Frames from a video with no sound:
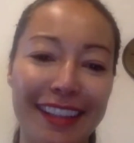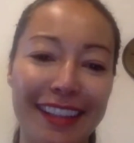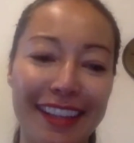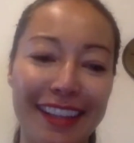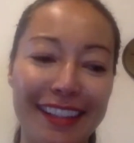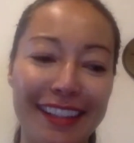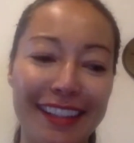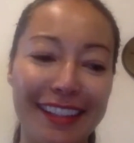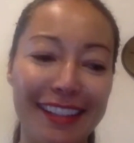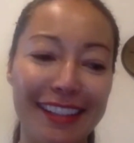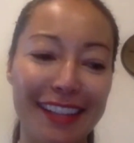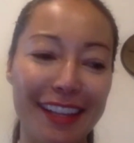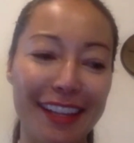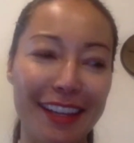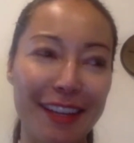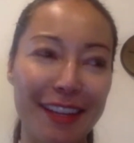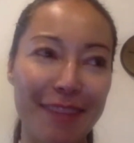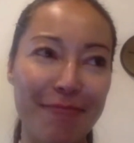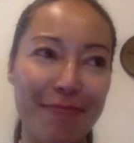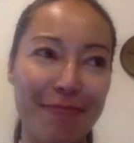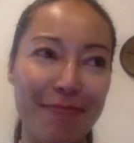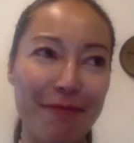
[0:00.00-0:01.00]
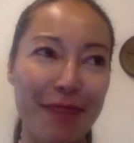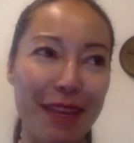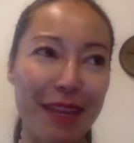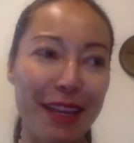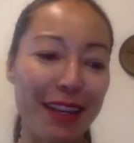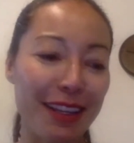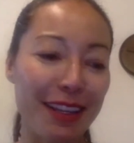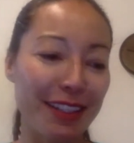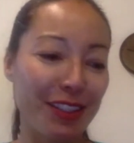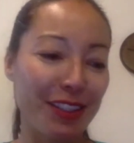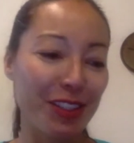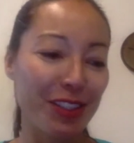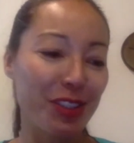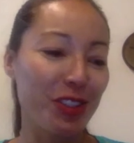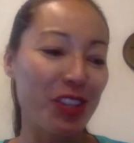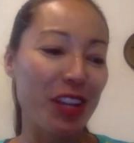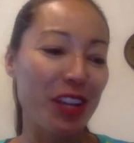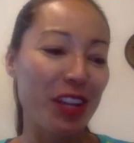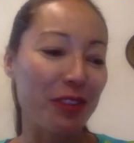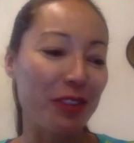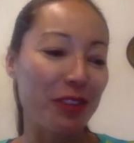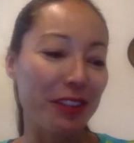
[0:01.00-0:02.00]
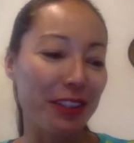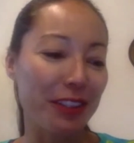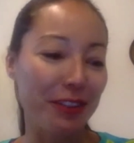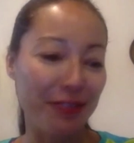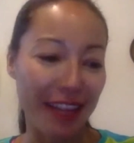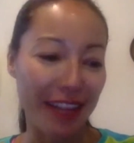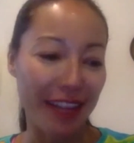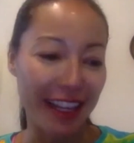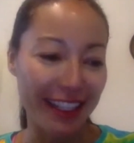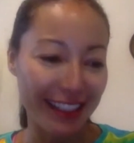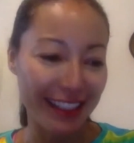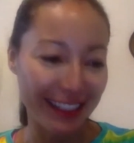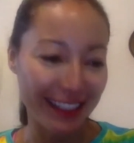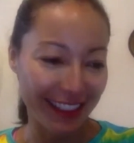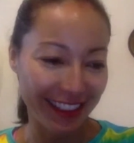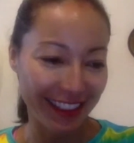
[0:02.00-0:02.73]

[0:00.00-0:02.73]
is my just general advice.